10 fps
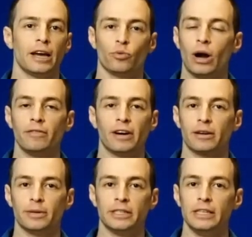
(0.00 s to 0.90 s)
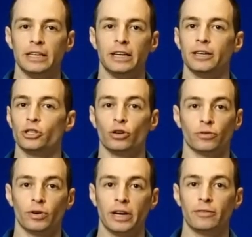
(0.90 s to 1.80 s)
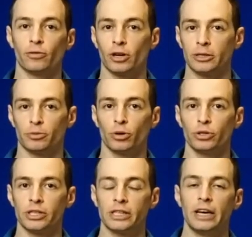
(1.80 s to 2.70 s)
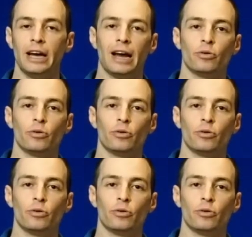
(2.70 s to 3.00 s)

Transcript: and why vitamin D is overrated for osteoporosis,